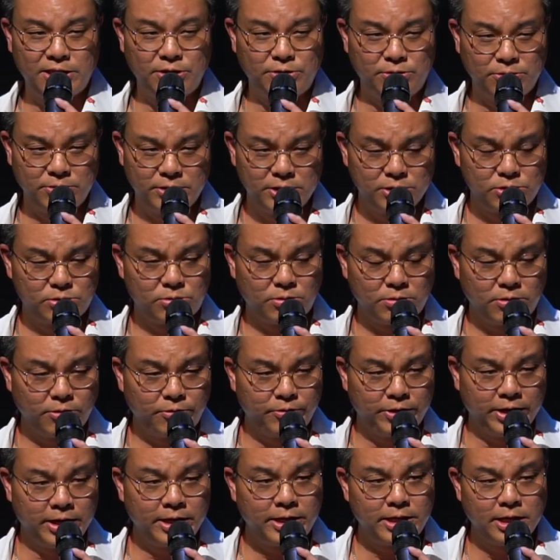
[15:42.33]
they do this sort of
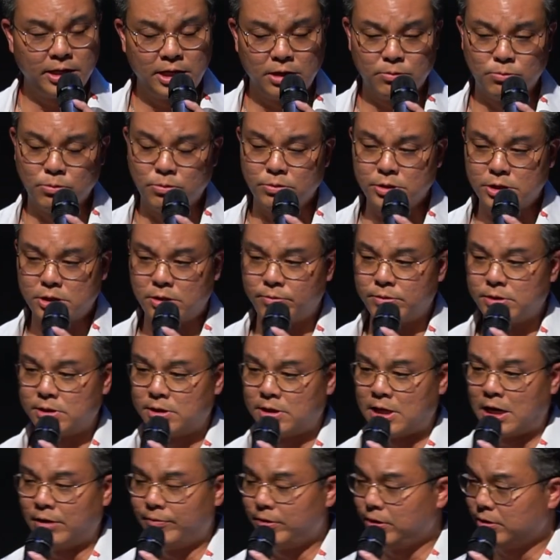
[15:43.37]
thing? Can they ruin someone's
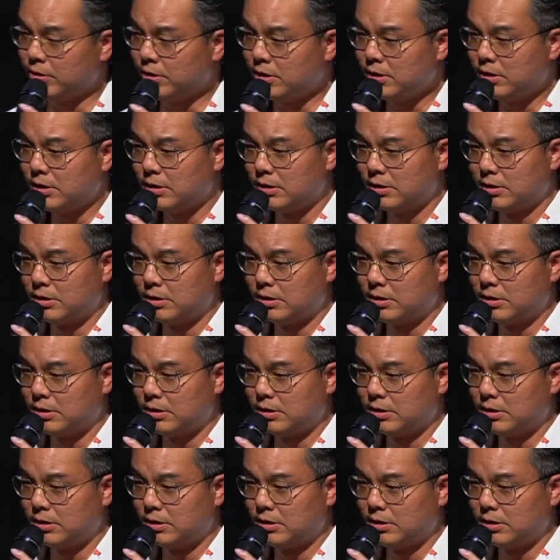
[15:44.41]
livelihood?